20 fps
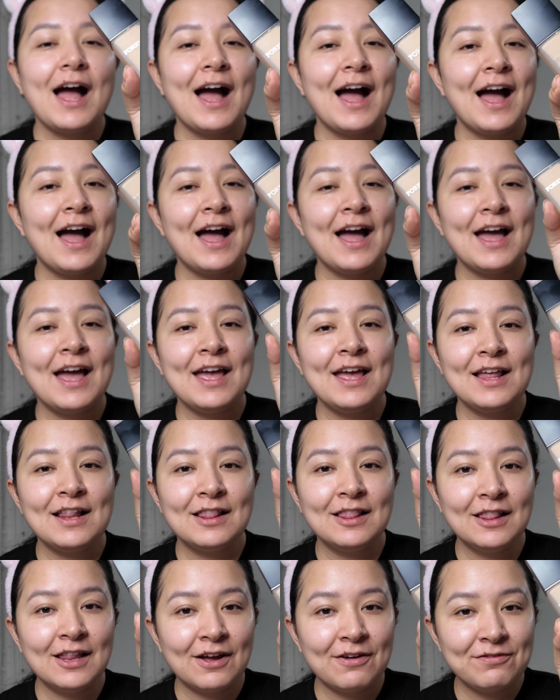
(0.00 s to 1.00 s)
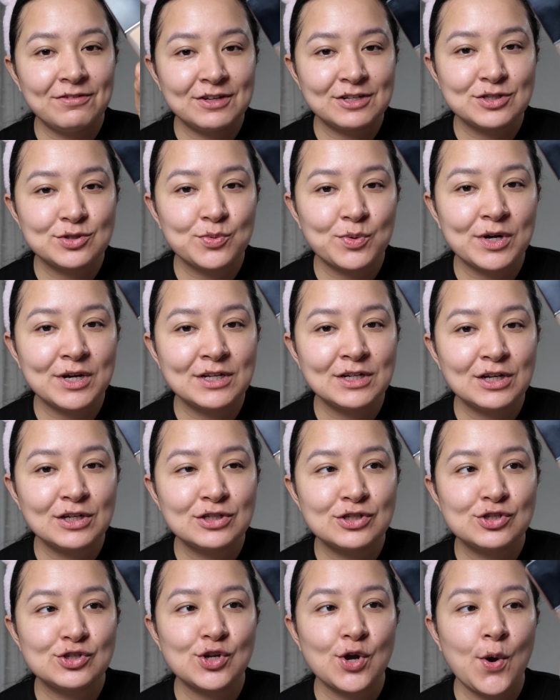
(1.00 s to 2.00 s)
I love this one
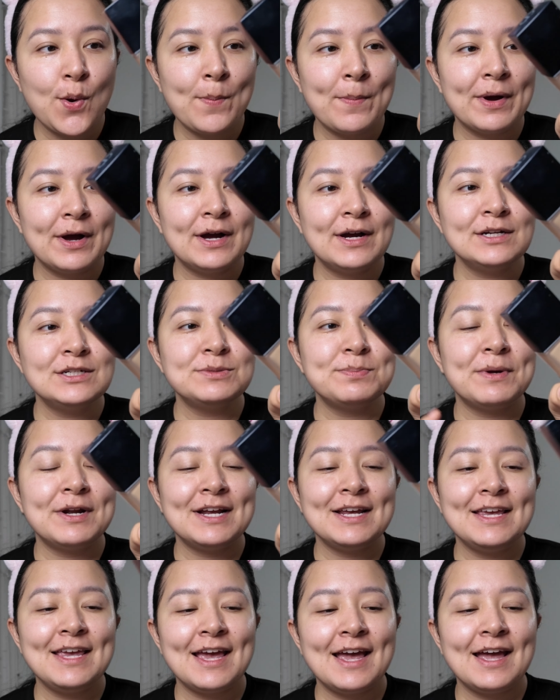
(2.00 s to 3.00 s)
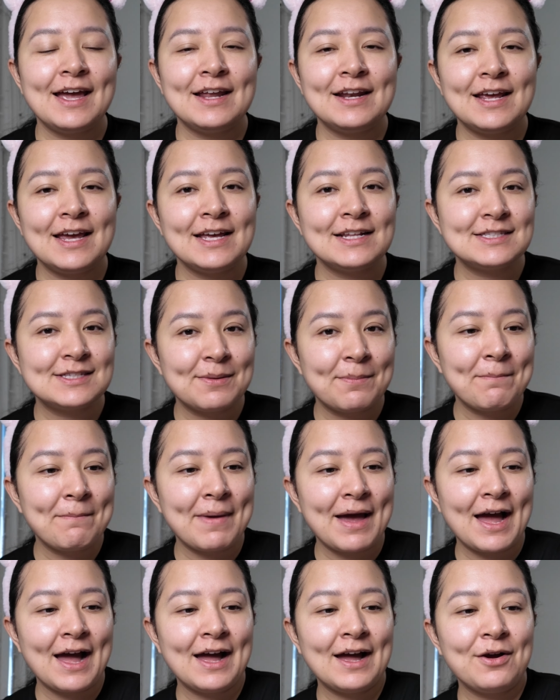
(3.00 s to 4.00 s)
so much, but again, it's a
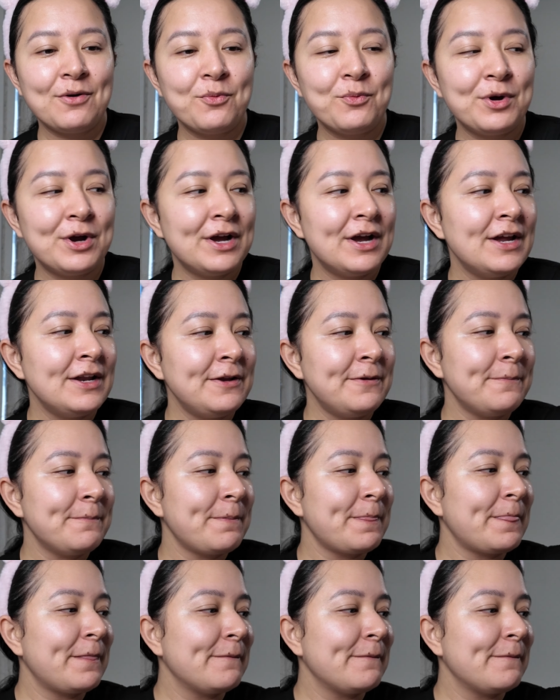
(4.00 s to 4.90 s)
matte one.